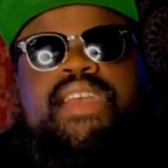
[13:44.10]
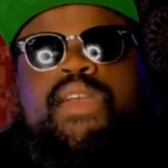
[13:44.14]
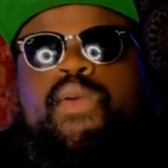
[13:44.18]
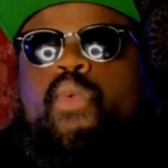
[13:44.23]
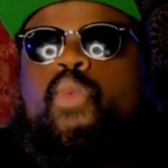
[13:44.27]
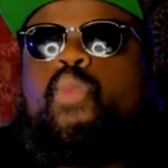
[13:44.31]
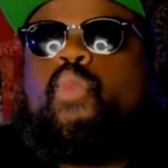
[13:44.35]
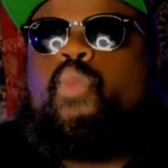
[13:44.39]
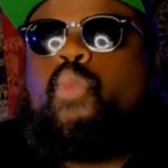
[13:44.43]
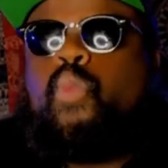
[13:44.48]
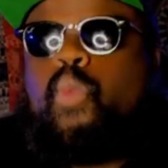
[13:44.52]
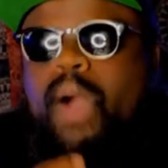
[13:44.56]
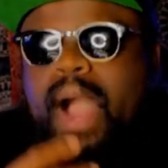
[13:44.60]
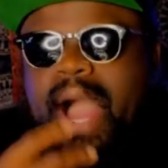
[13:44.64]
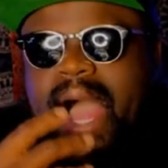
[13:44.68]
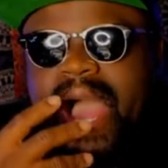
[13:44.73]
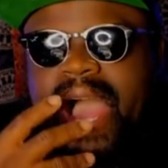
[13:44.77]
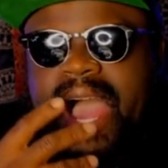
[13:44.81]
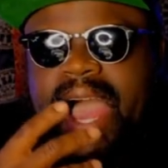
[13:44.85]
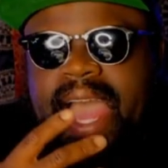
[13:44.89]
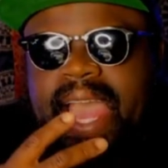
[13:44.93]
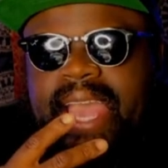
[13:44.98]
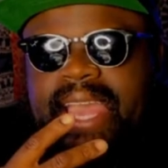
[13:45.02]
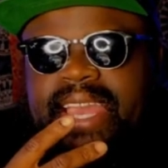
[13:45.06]

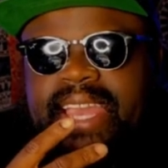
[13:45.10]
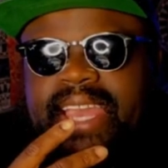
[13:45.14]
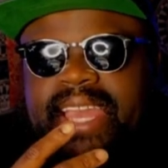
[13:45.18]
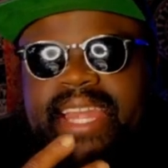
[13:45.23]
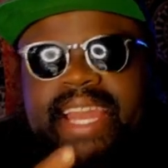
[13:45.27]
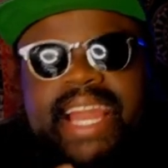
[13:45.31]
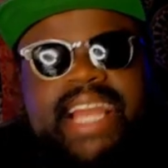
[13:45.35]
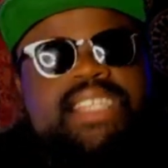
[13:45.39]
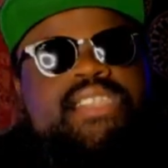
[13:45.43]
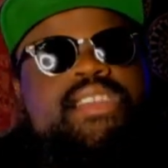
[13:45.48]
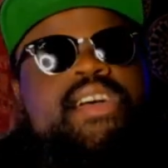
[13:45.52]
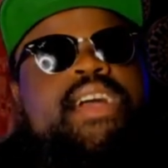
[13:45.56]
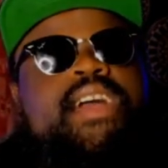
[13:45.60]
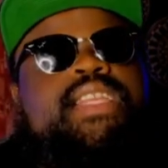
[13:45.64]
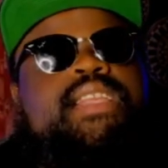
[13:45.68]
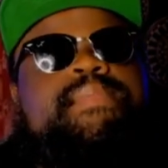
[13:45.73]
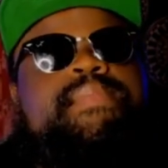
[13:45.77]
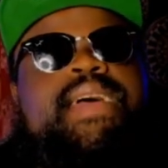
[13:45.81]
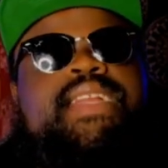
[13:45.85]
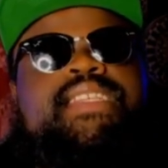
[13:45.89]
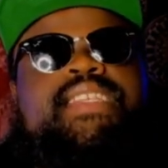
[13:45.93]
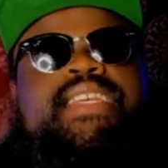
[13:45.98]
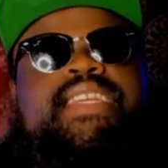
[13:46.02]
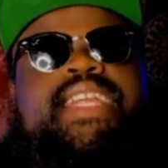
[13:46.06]
Why, and I talked
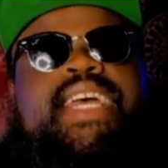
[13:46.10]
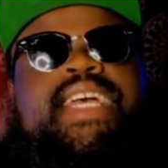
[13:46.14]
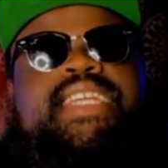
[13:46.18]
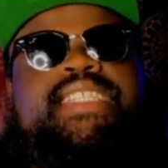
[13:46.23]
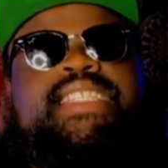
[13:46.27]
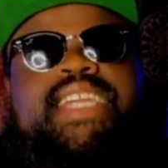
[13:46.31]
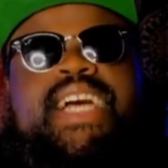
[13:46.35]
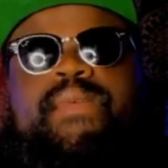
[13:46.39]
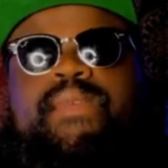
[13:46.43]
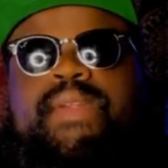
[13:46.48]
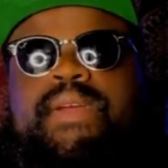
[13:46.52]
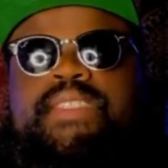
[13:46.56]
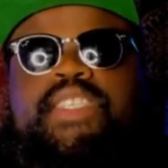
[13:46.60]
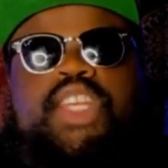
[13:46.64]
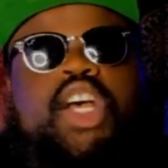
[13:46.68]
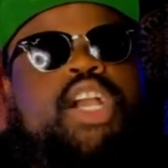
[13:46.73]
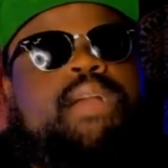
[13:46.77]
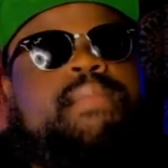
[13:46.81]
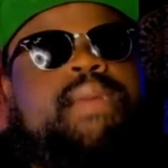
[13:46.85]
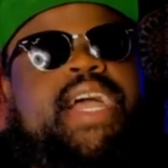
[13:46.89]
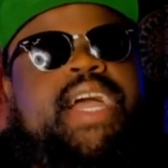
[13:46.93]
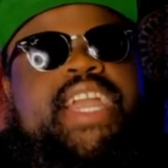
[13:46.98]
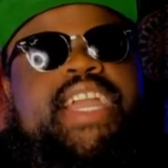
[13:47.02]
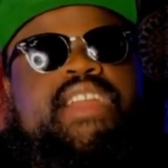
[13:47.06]
about this last night when I was talking
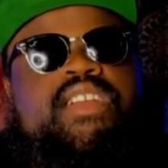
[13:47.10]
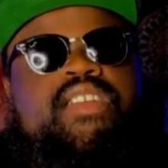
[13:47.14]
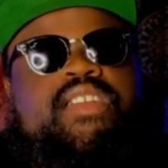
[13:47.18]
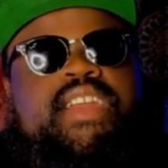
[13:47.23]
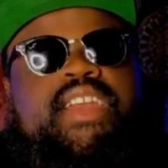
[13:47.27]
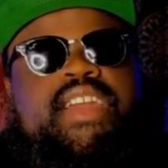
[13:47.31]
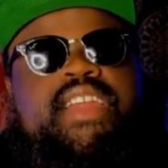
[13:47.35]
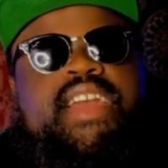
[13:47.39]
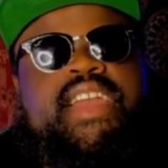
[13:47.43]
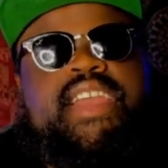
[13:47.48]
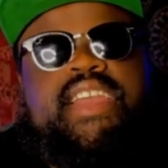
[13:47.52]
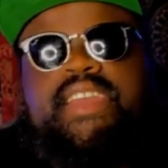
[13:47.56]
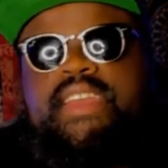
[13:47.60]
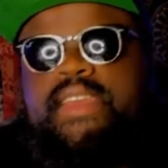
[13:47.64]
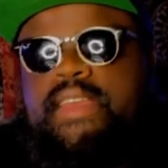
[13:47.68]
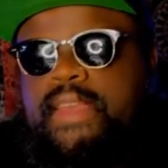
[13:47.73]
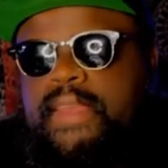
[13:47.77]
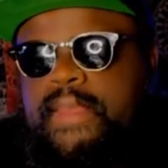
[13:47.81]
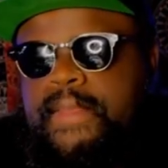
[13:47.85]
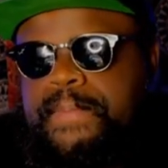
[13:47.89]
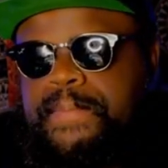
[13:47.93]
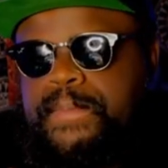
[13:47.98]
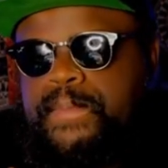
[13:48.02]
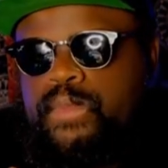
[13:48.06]
about internet hate.
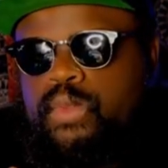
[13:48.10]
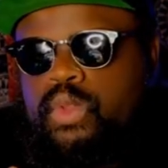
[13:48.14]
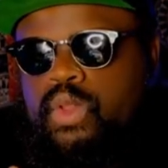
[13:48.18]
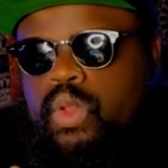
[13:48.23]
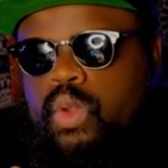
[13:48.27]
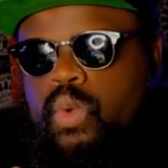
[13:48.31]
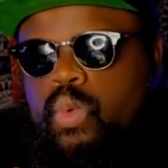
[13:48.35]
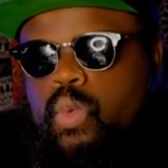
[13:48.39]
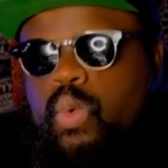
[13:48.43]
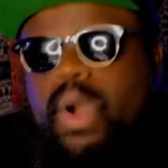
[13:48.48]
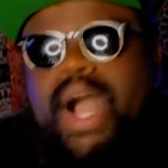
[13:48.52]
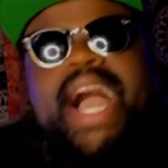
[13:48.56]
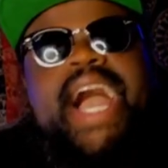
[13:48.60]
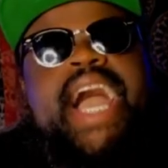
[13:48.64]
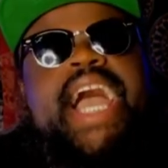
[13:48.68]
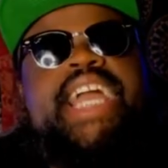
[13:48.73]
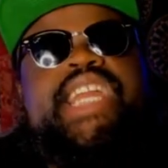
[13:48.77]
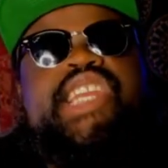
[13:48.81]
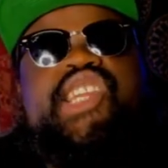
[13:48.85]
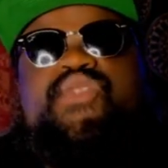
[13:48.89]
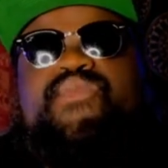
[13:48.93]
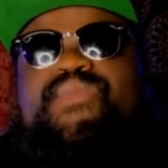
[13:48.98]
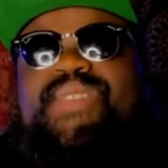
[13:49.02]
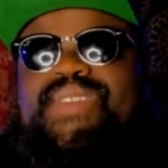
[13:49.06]
Why
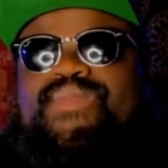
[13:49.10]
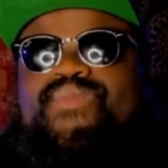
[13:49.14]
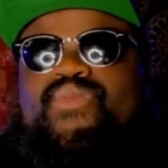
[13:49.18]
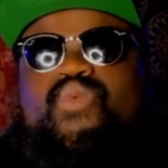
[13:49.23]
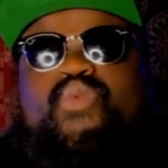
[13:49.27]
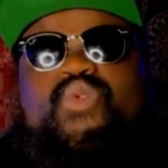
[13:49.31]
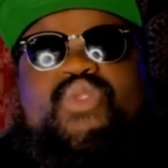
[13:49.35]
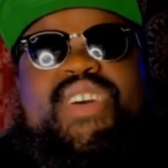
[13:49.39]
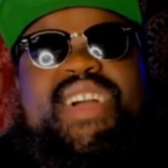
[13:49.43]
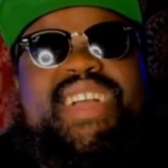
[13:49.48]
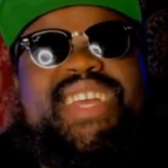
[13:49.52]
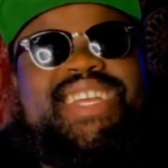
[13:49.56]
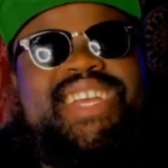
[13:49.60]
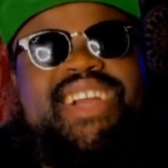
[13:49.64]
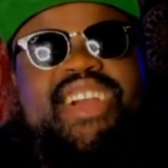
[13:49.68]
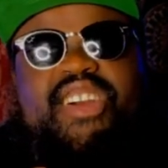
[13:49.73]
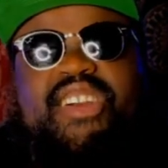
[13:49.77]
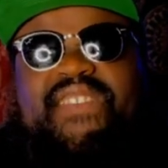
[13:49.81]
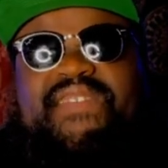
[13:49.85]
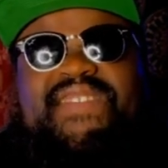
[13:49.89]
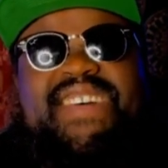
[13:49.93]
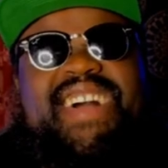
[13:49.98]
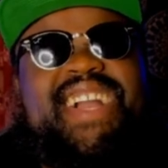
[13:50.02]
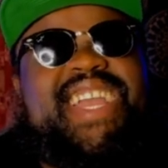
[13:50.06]
do we want
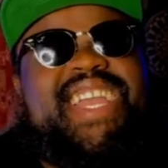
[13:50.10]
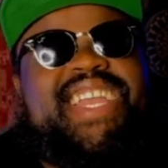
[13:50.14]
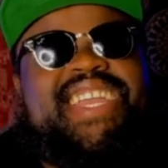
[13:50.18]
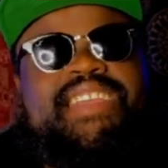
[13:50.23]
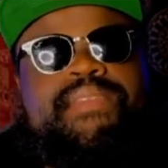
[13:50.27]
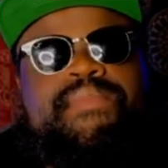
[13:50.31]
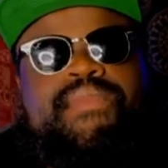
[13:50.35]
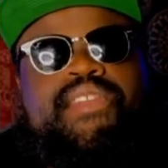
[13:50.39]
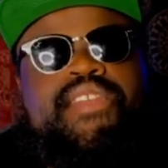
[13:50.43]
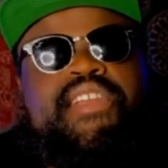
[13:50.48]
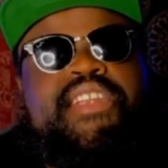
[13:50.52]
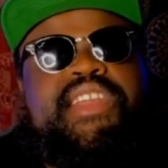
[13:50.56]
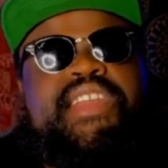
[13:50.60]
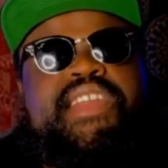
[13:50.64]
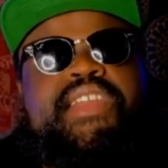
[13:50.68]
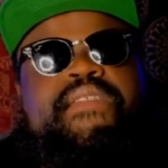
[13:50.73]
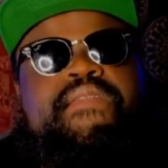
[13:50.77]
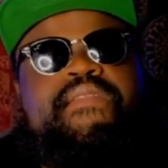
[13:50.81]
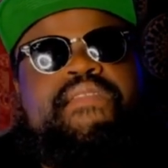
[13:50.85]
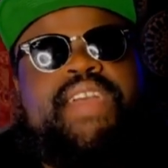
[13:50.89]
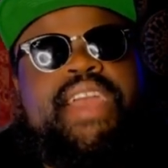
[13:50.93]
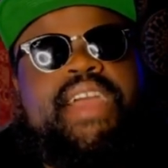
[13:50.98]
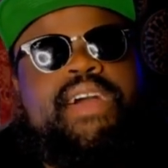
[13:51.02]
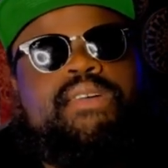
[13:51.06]
our fucking community to
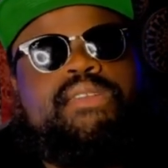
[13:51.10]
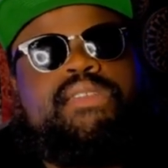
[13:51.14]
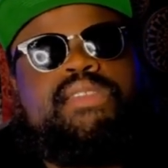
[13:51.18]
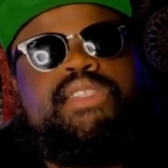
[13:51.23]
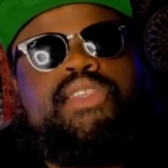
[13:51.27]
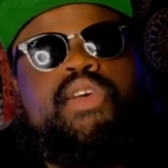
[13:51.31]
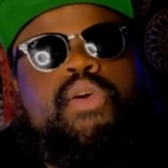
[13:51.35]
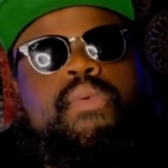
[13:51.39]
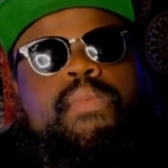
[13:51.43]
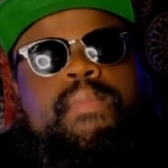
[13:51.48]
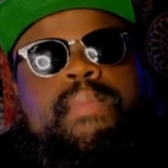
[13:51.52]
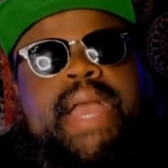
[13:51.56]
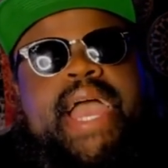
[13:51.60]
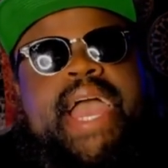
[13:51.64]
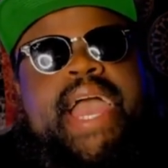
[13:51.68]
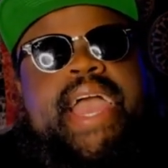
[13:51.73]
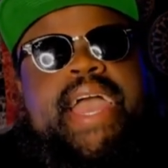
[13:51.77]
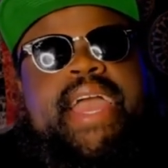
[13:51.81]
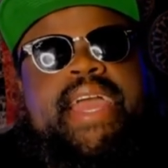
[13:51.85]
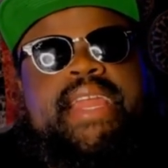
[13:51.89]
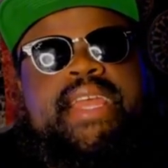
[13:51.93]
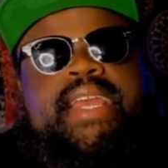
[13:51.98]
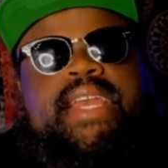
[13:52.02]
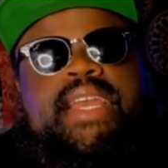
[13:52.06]
fail so
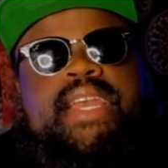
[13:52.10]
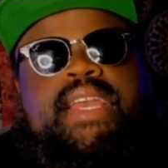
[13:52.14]
bad?